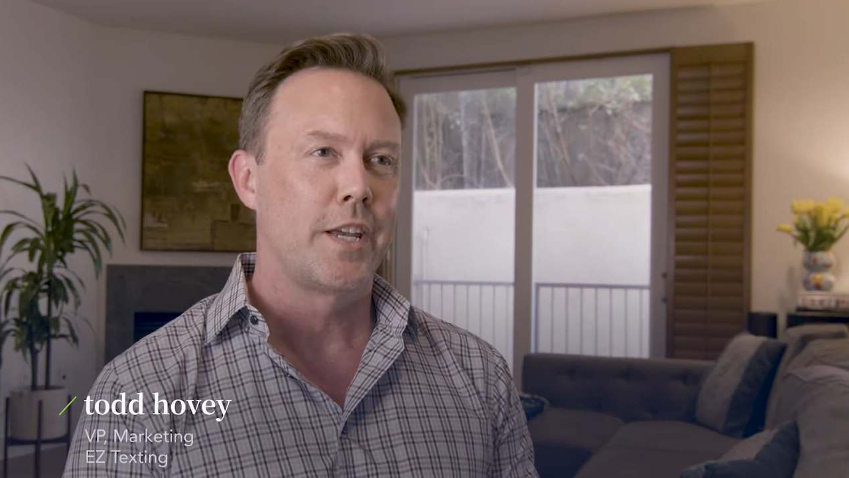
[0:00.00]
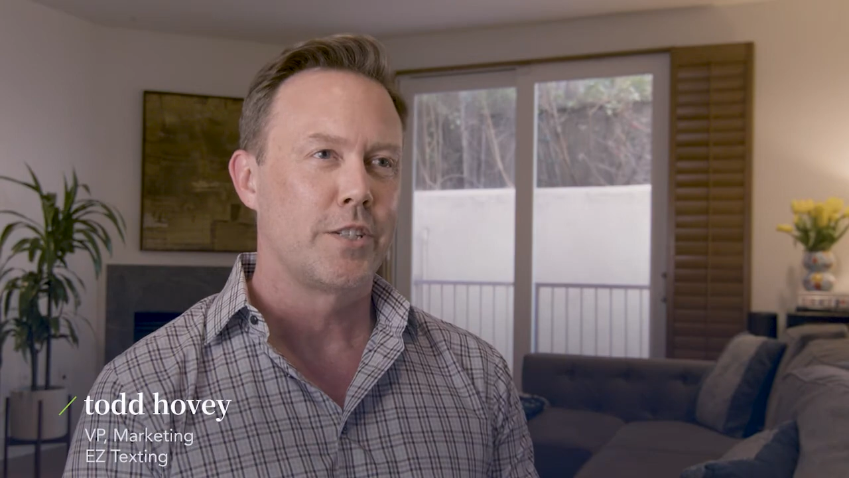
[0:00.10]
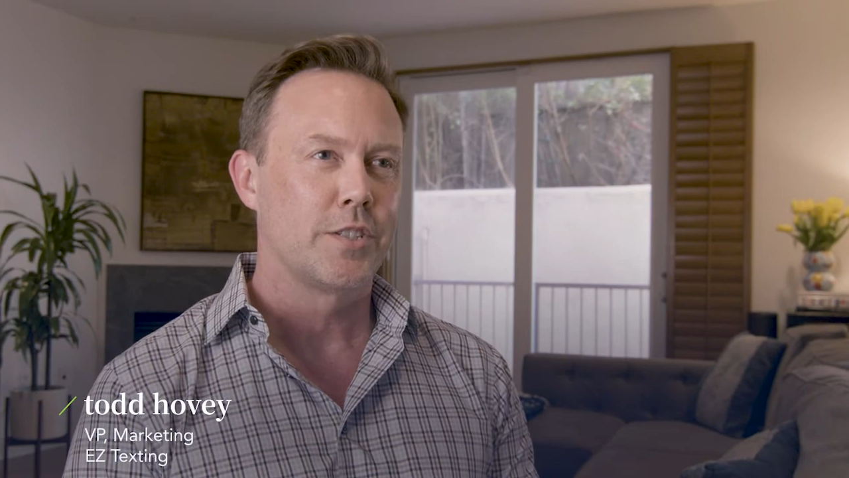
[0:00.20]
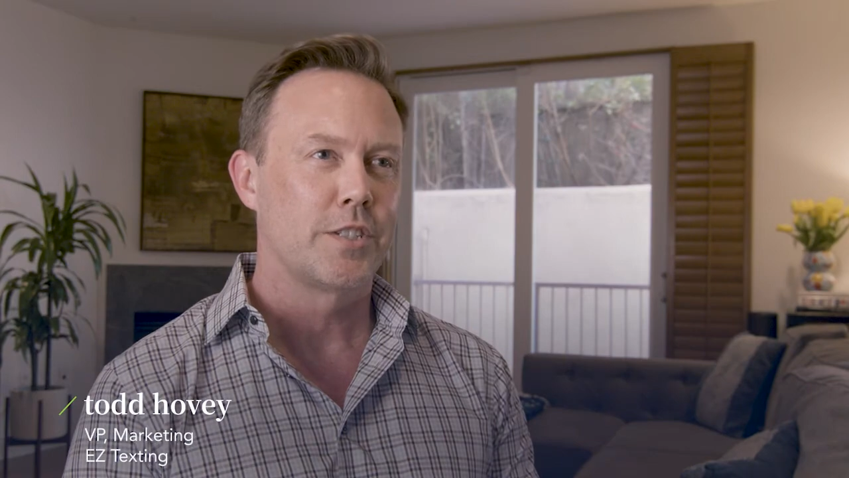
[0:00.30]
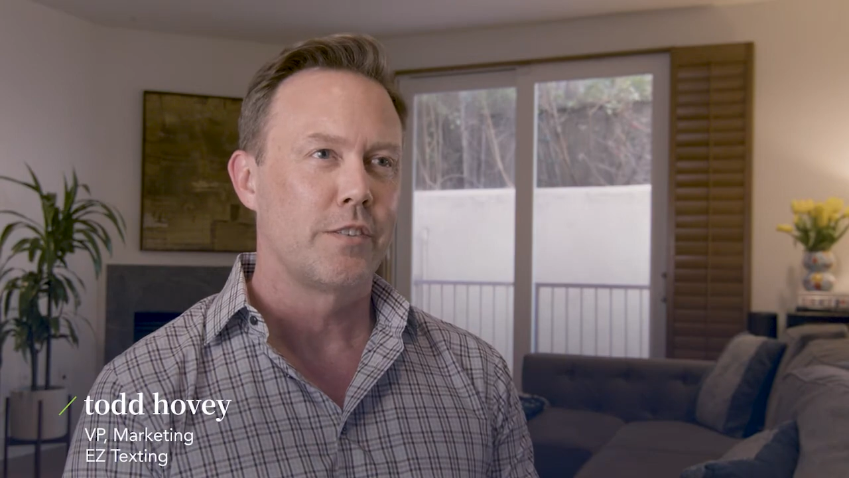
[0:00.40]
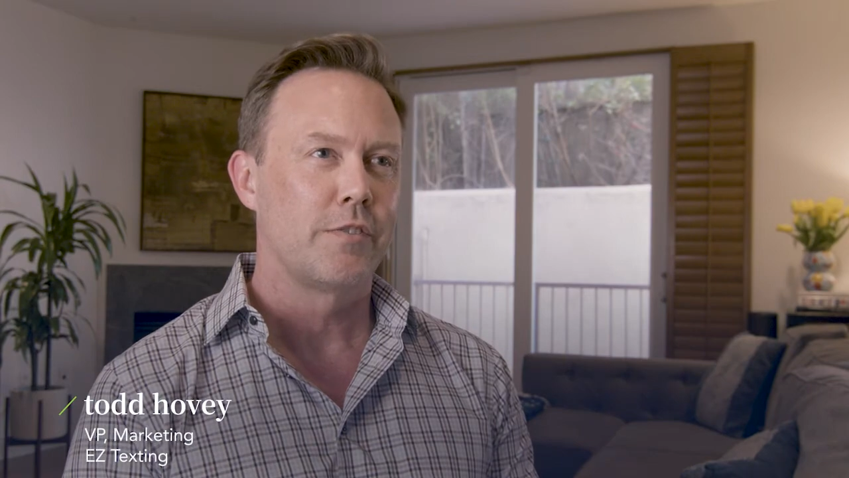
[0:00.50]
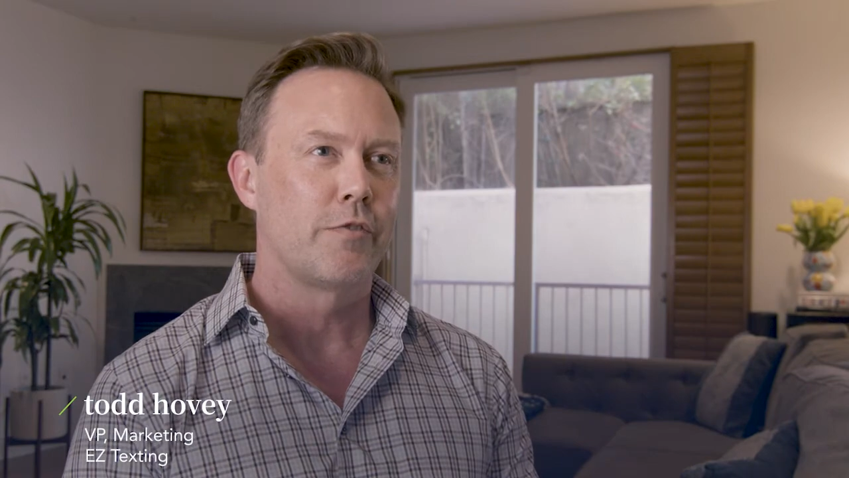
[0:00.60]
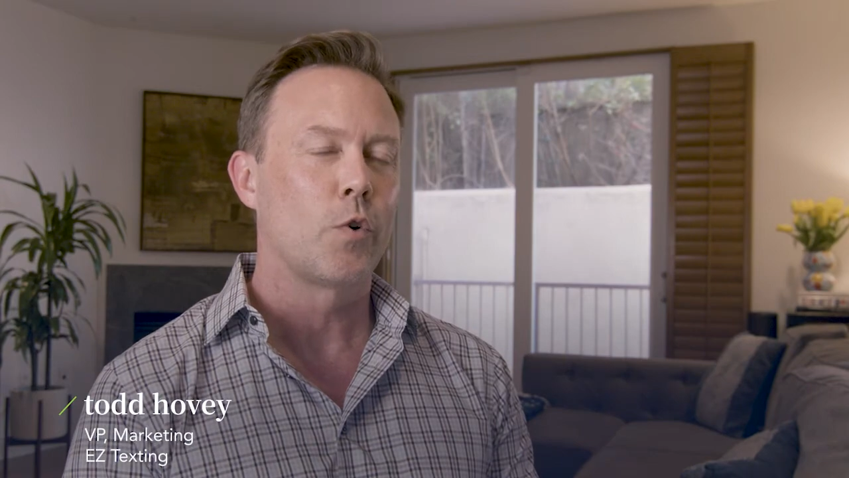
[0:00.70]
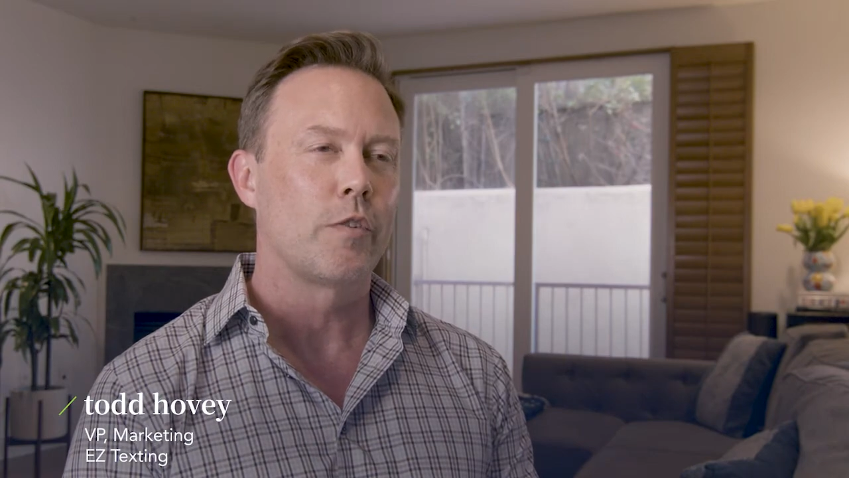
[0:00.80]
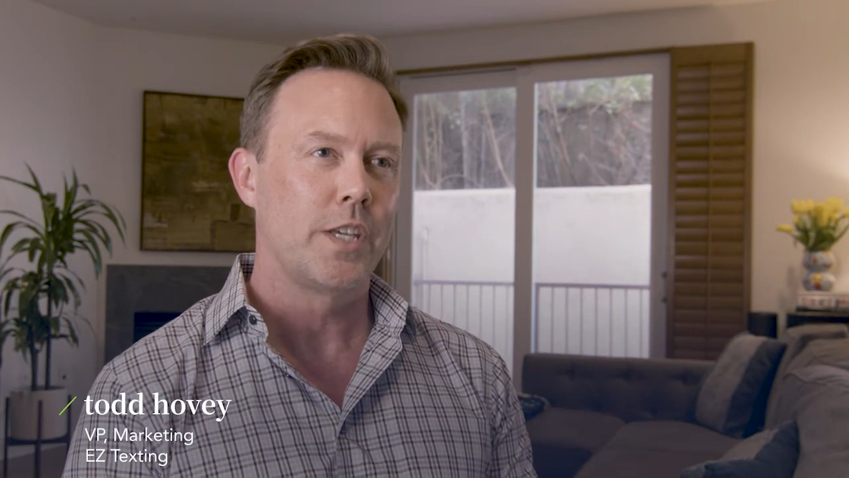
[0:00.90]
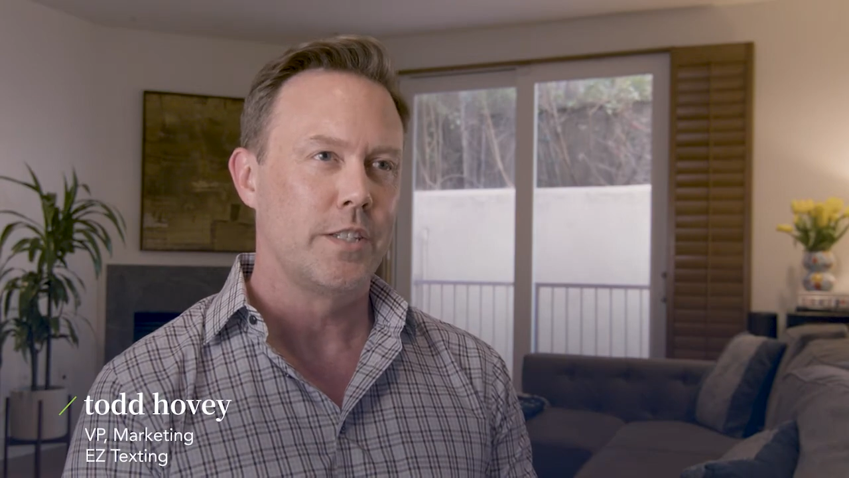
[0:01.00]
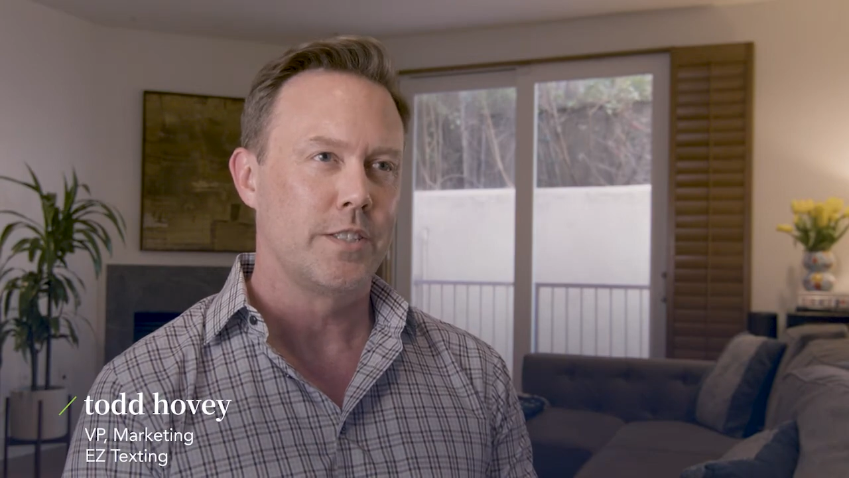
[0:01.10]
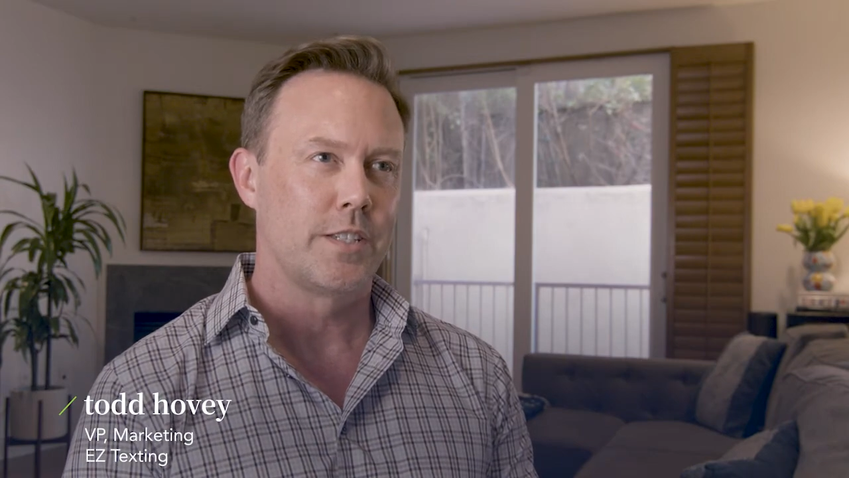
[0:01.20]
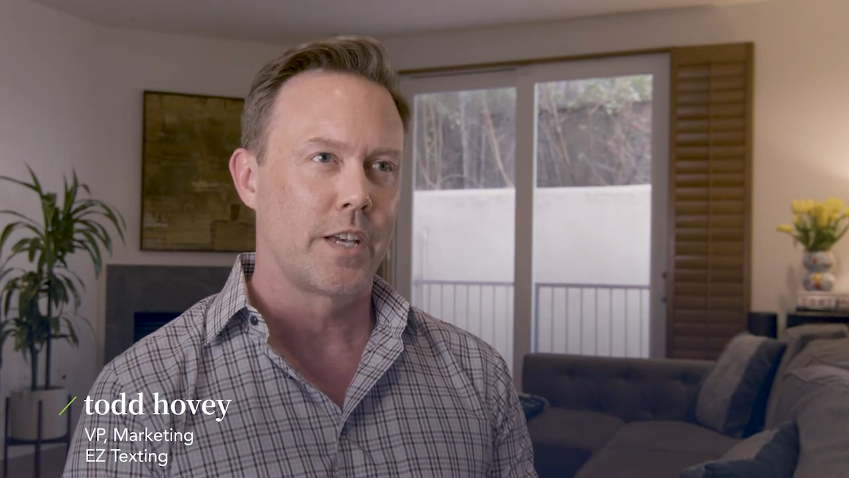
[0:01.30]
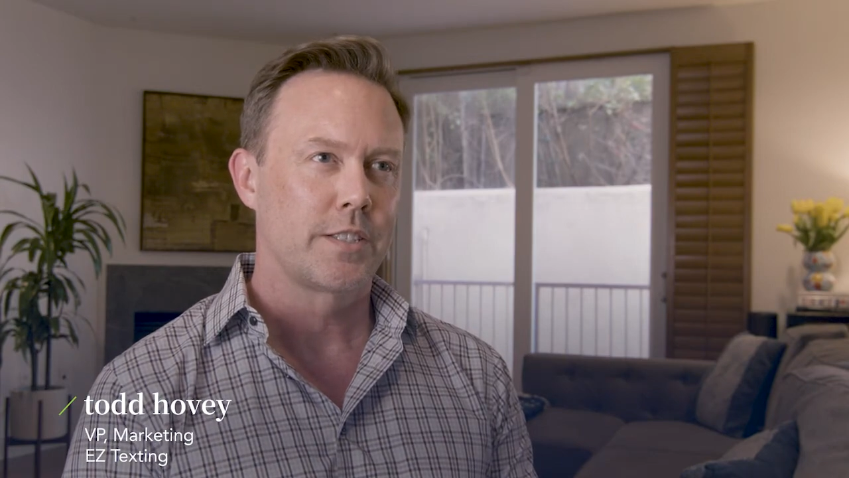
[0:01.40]
agency for EZ
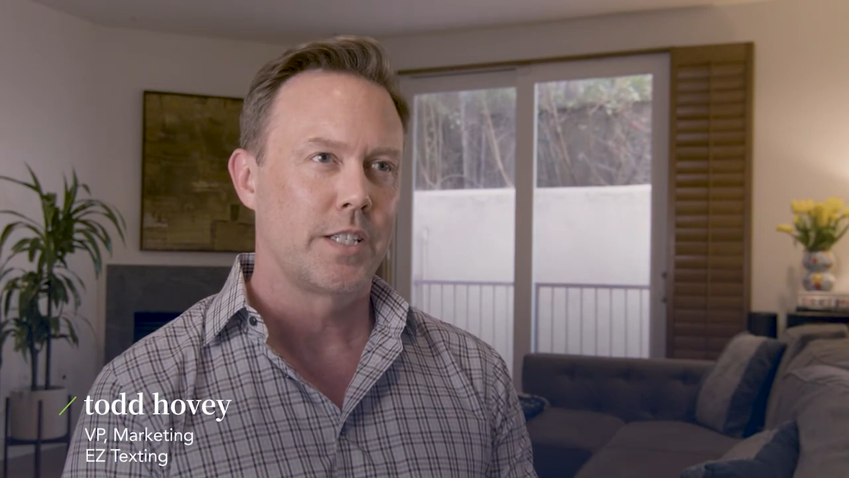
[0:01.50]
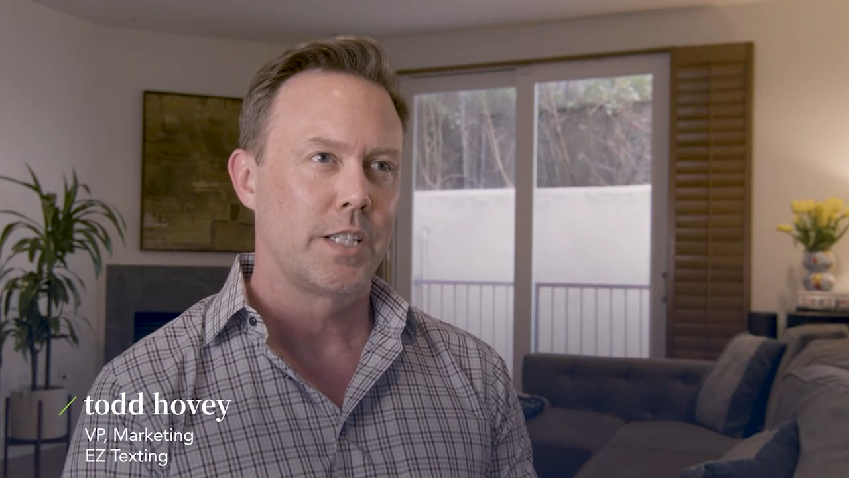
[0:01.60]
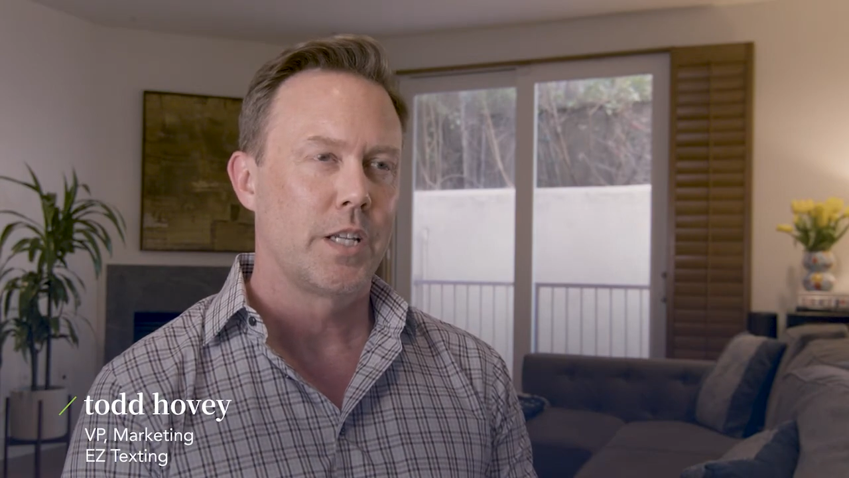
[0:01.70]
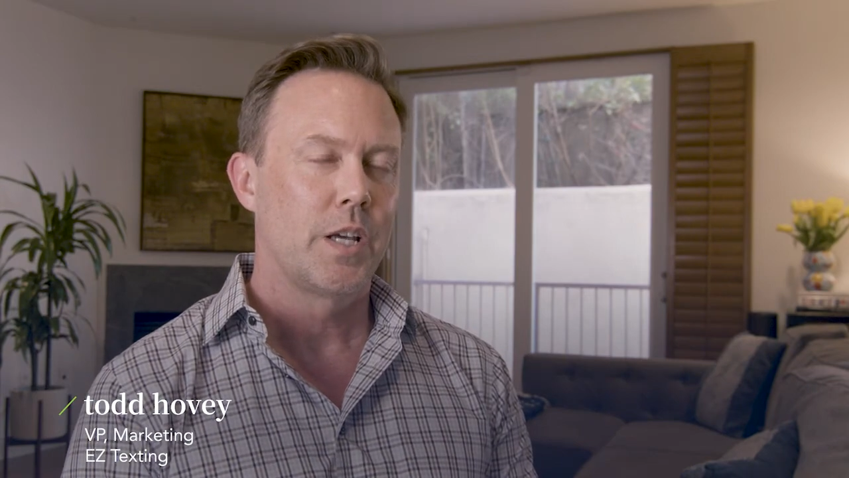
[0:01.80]
Texting,